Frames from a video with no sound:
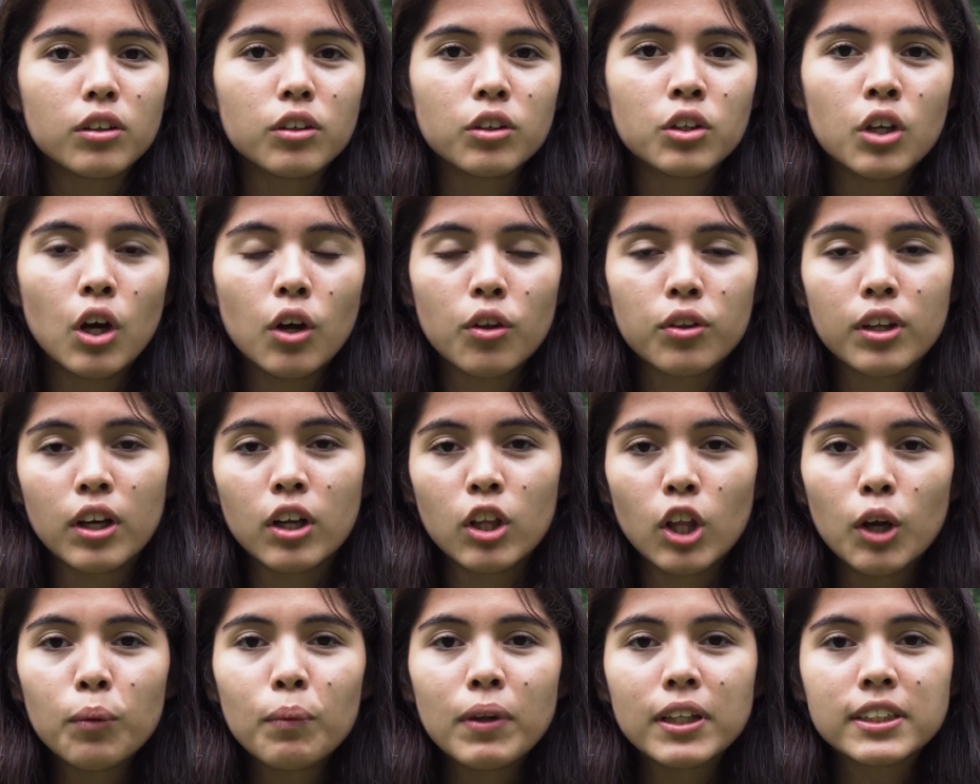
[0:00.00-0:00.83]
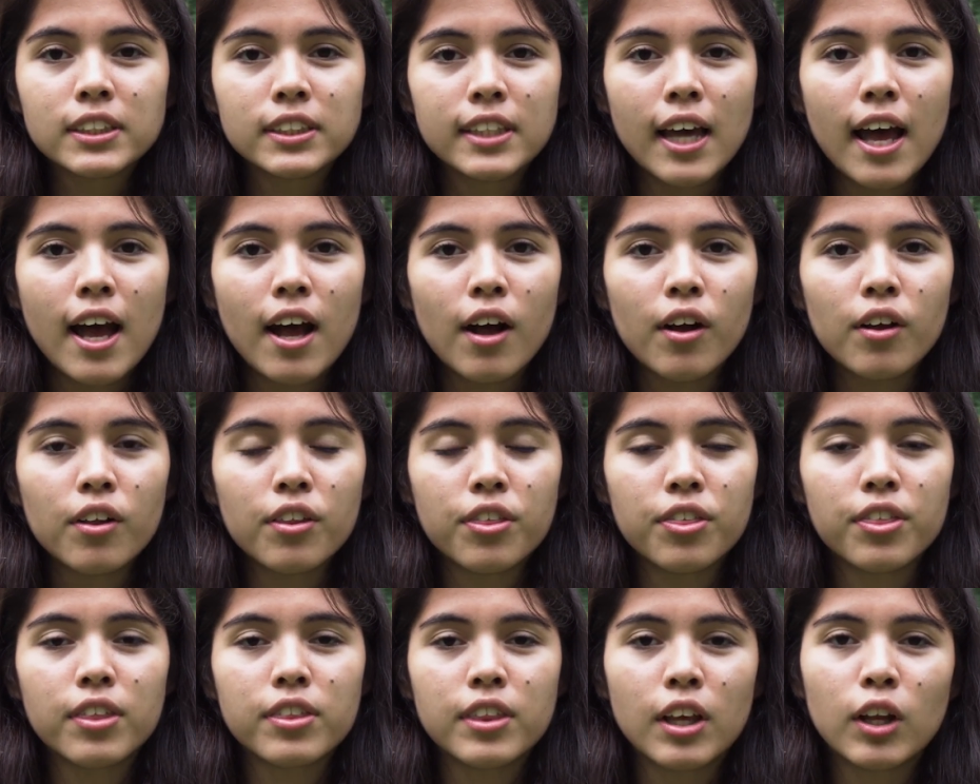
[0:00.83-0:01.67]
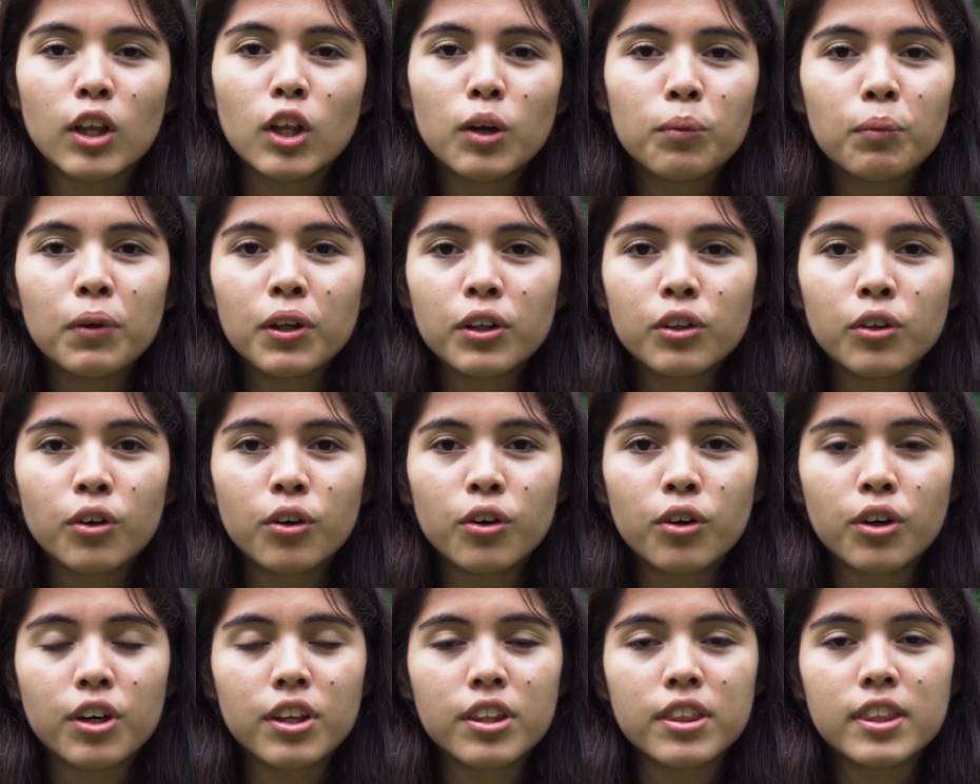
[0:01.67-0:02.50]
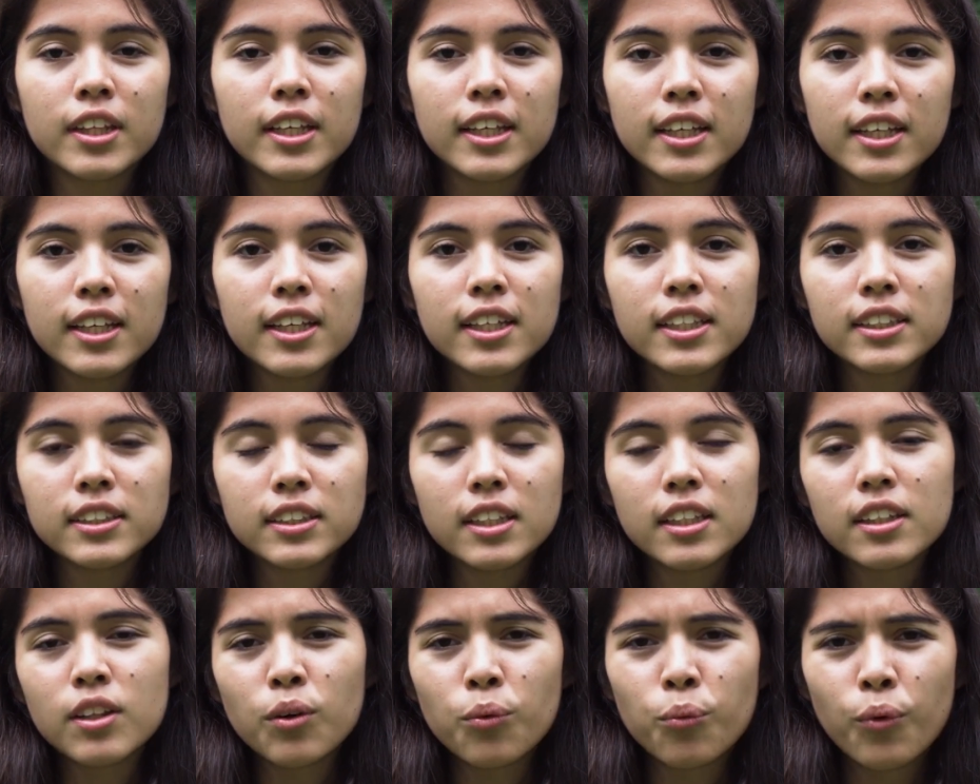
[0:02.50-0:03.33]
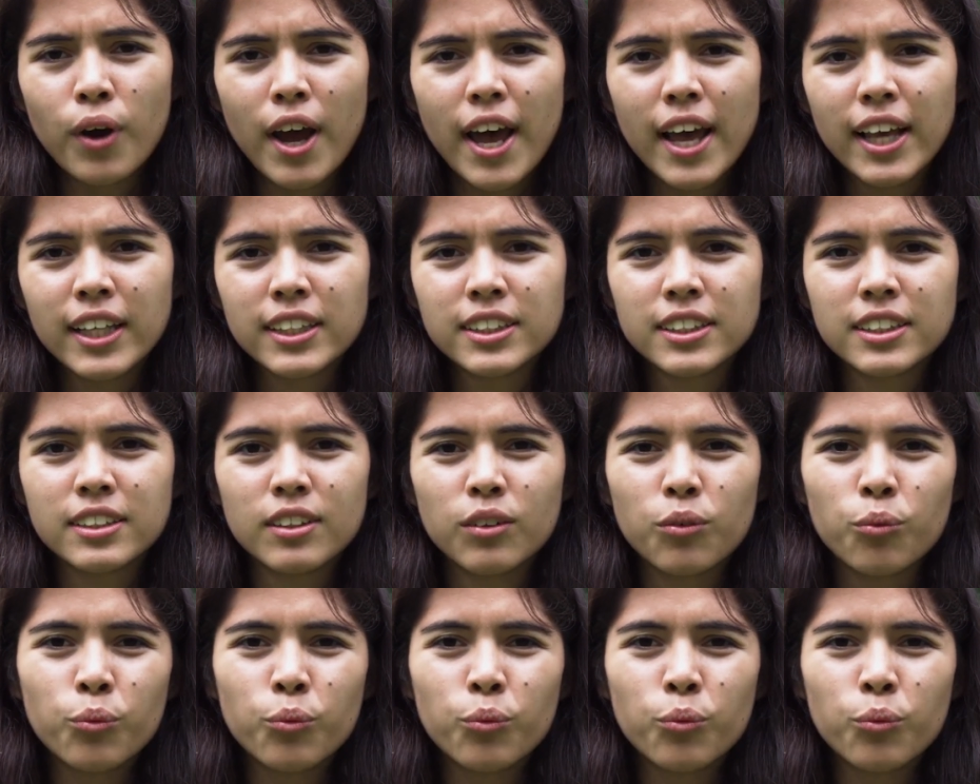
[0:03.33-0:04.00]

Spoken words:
the global south, the global north, the east, the west.